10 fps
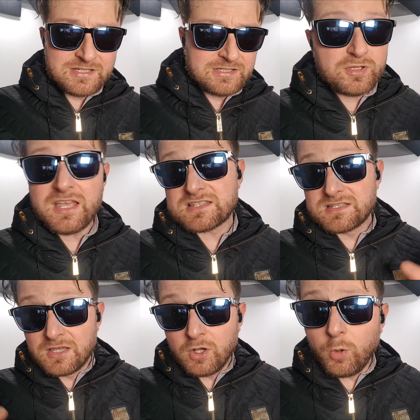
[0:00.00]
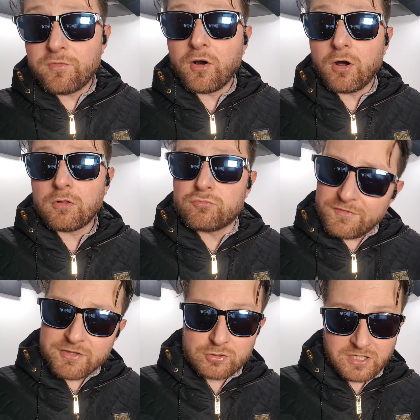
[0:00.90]
But yes, overall,
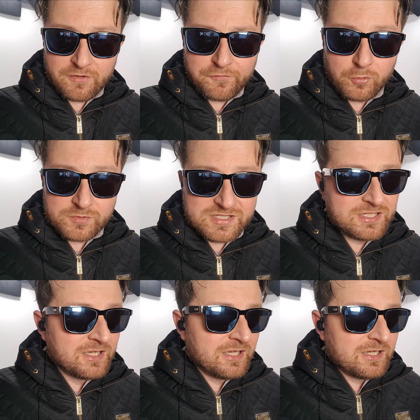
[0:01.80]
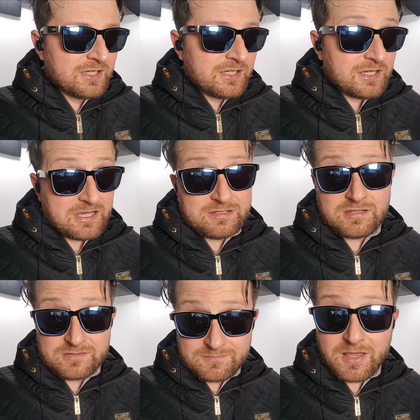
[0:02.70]
very good earphones, and
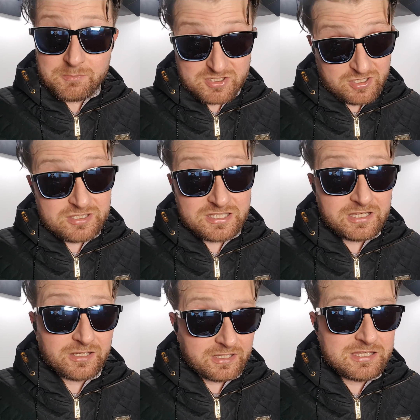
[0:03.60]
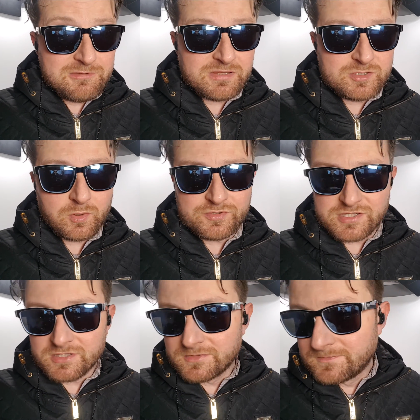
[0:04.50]
I'm certainly going to keep these ones.